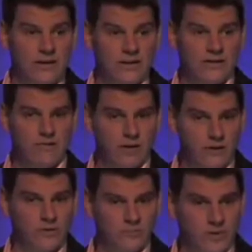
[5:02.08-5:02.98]
There are
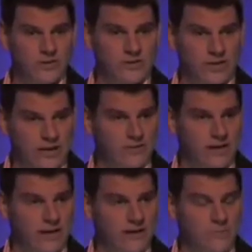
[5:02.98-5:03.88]
lots of boxes out
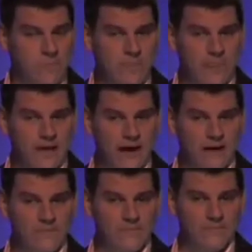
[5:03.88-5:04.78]
there.
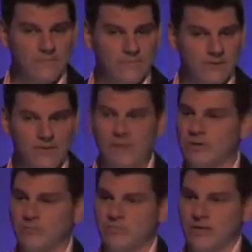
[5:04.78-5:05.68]

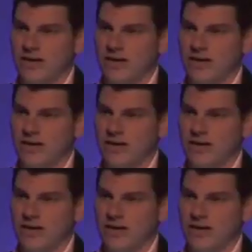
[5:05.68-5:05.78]
Debenhams